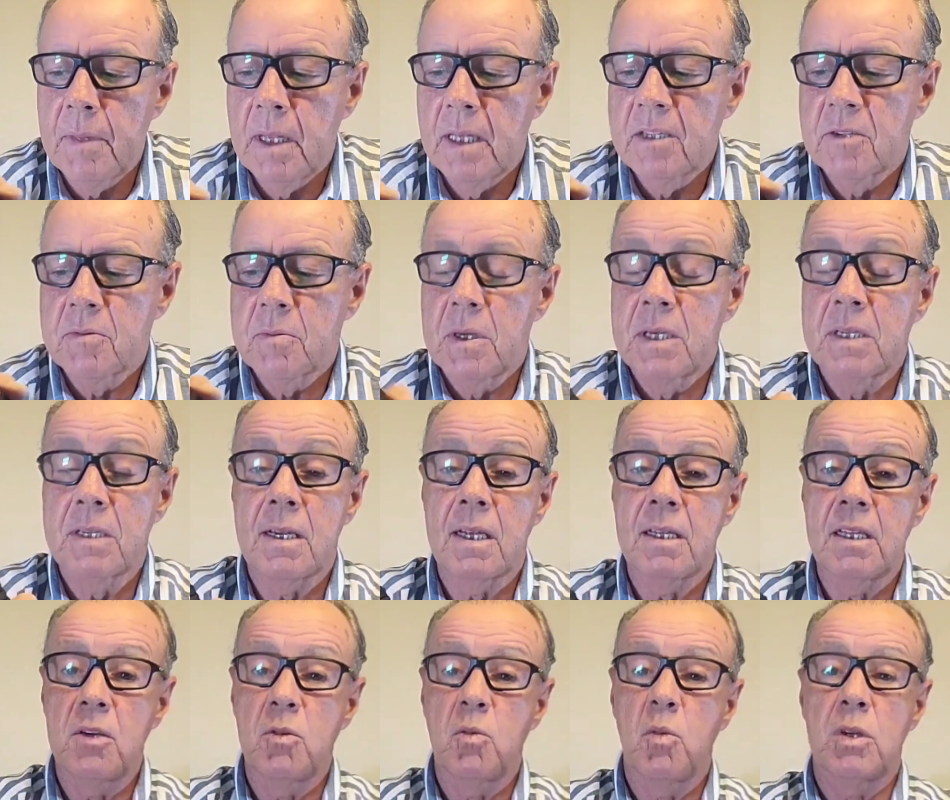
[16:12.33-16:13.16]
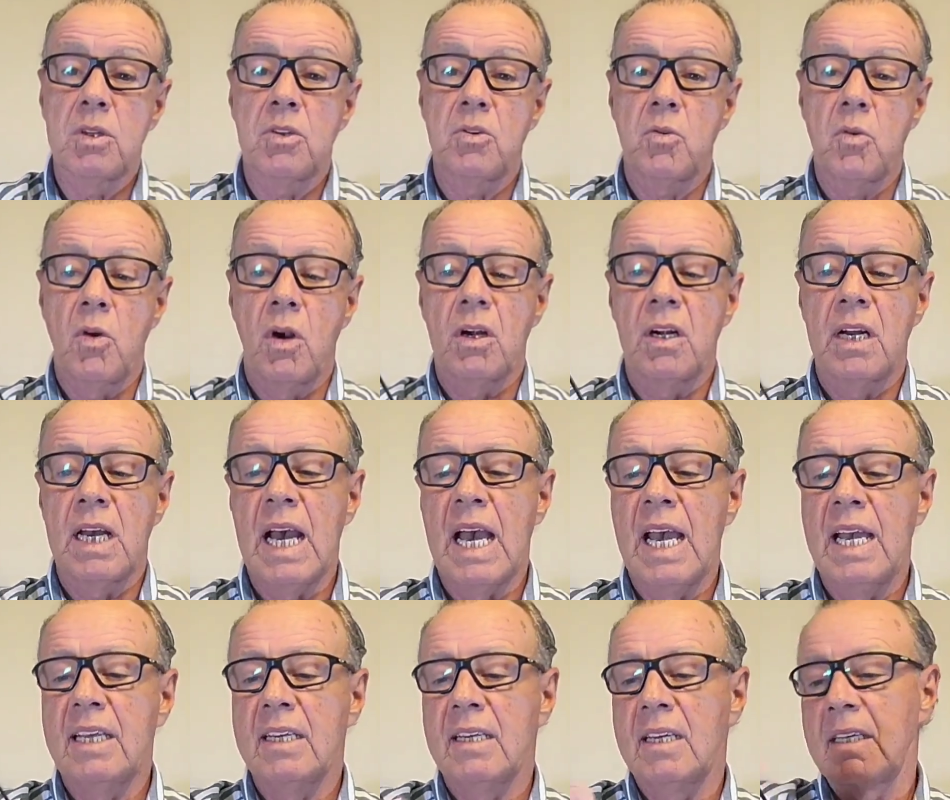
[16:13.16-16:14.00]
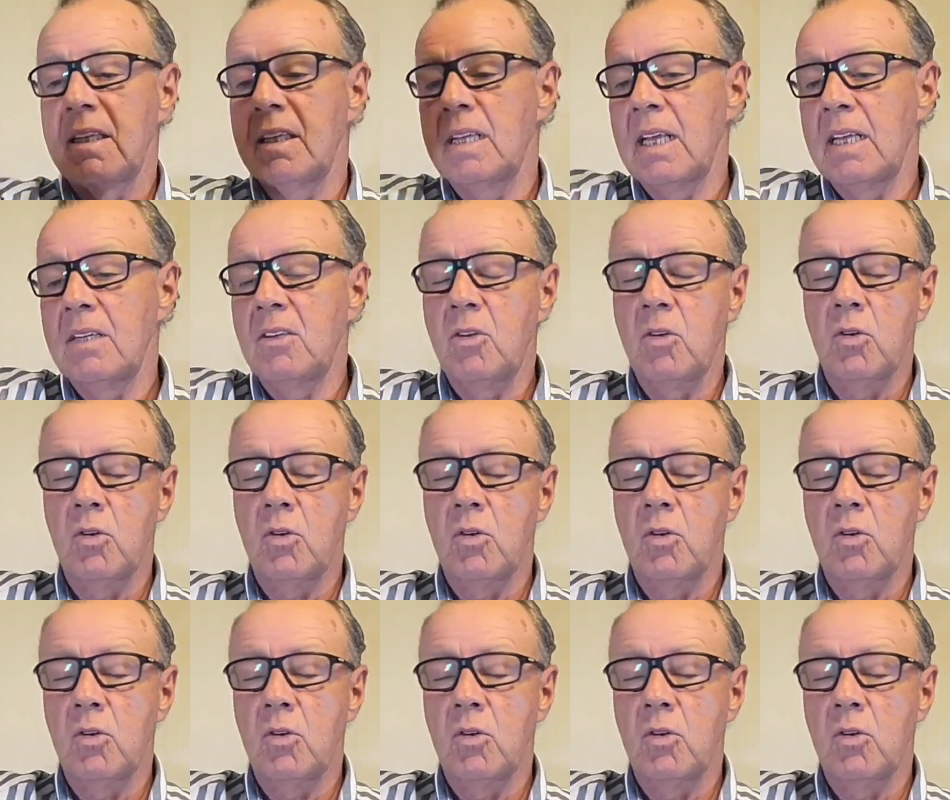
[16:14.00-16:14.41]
especially when you are hiking and